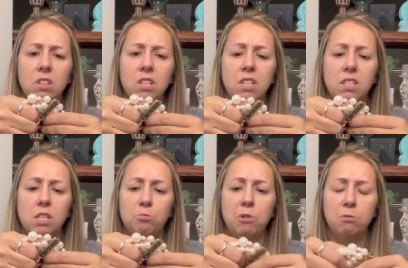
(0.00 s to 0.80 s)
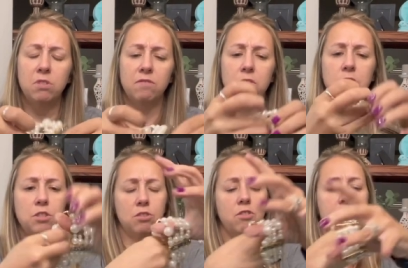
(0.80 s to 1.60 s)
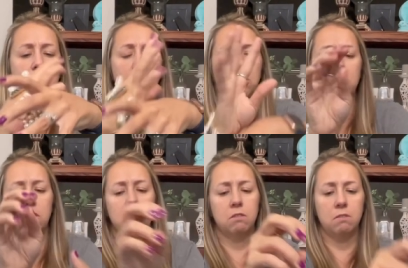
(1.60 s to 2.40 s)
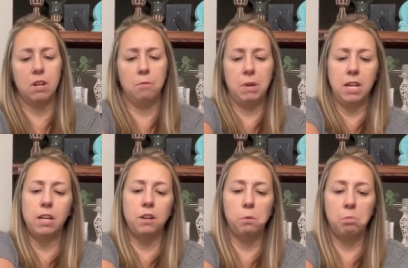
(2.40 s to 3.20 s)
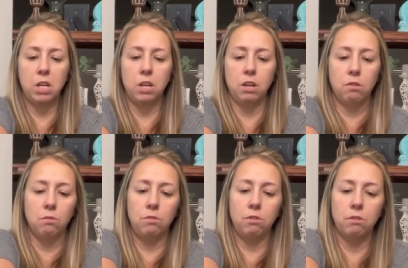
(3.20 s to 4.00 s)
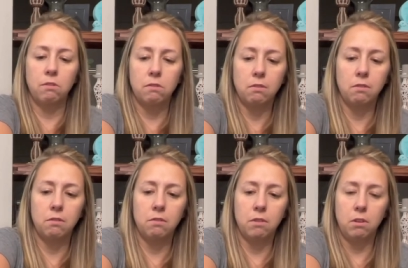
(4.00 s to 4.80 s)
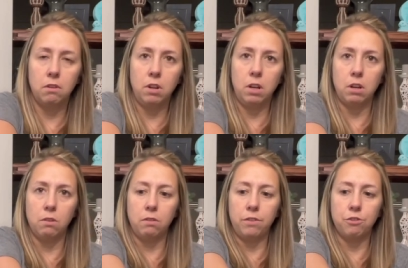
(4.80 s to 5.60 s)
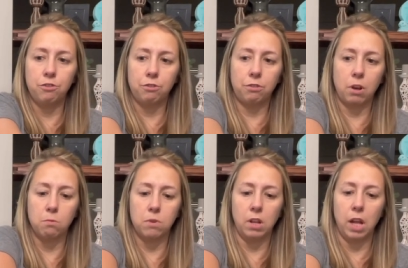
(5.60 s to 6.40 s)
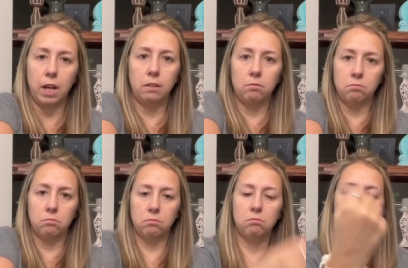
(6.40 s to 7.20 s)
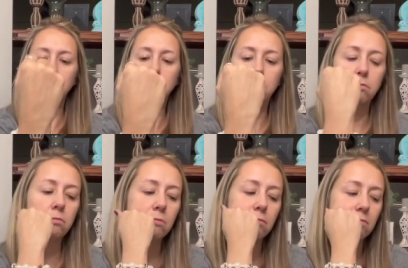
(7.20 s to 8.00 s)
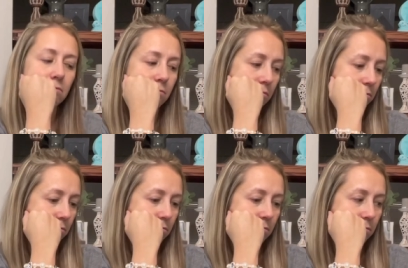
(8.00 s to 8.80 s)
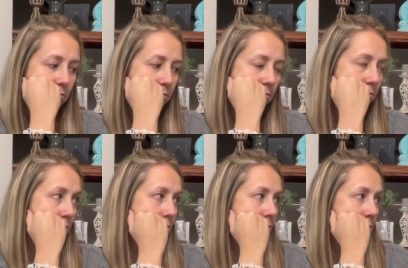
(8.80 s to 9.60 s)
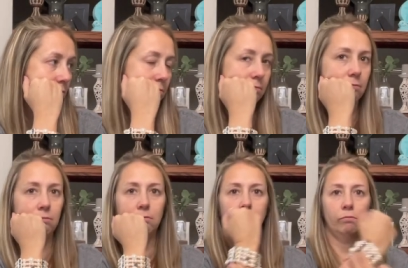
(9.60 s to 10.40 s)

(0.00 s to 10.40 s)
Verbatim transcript: Is supposedly stretch. I mean, it could be cute. You know, if you're just going like... No, if you're just... If going you're going to, to the bins